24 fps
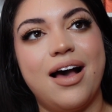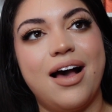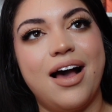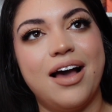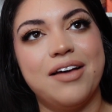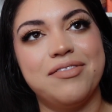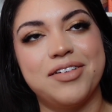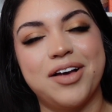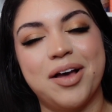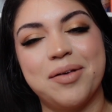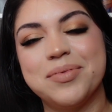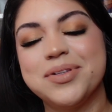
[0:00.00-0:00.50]

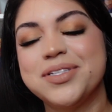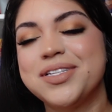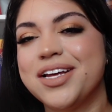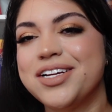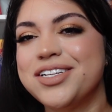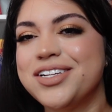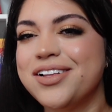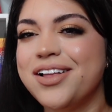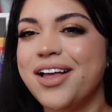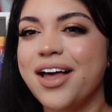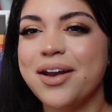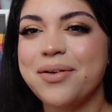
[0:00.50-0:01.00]
I've come
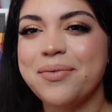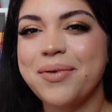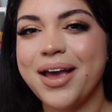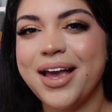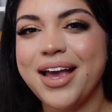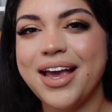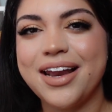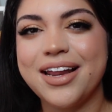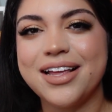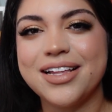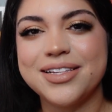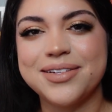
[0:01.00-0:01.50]
such a long
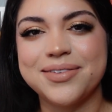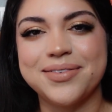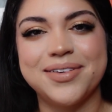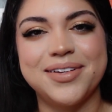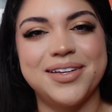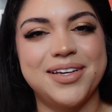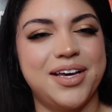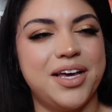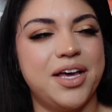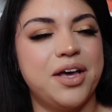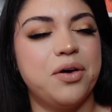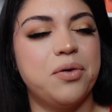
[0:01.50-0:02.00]
way, and it's
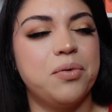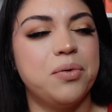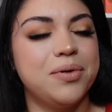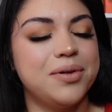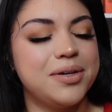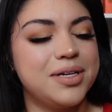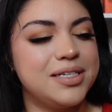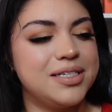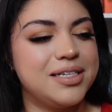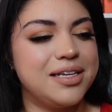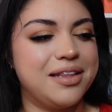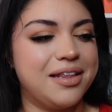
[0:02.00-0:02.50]
really cool
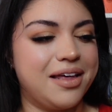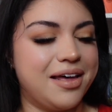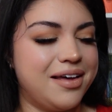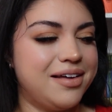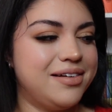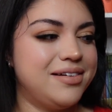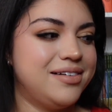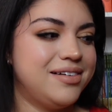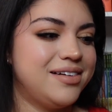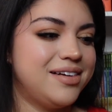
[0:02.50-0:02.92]
to see that.